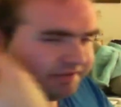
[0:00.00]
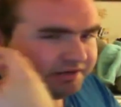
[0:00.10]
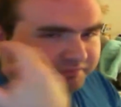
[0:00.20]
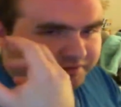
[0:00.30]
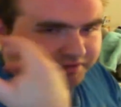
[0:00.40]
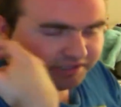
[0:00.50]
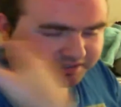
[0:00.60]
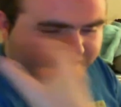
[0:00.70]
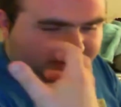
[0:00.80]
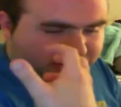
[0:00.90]
but not really.
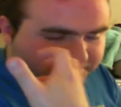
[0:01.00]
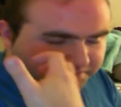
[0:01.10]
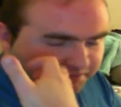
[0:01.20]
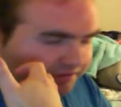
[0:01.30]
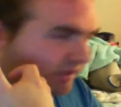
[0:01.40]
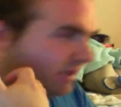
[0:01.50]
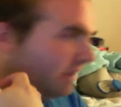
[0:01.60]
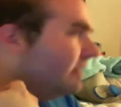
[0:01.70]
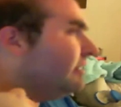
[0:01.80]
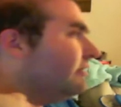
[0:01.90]
It's like an exploding
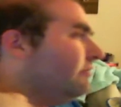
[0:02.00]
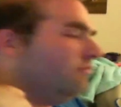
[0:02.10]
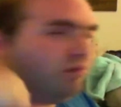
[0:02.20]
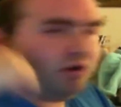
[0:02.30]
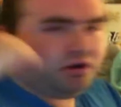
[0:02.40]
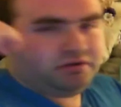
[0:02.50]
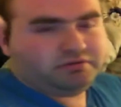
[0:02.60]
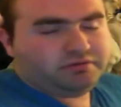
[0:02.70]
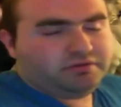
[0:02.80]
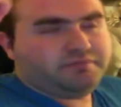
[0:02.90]
thing.
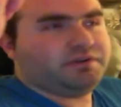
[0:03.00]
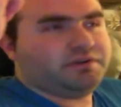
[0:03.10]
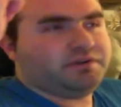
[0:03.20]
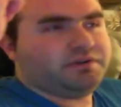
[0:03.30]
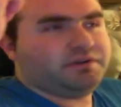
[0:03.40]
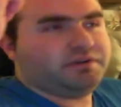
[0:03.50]
Wrong. Fucking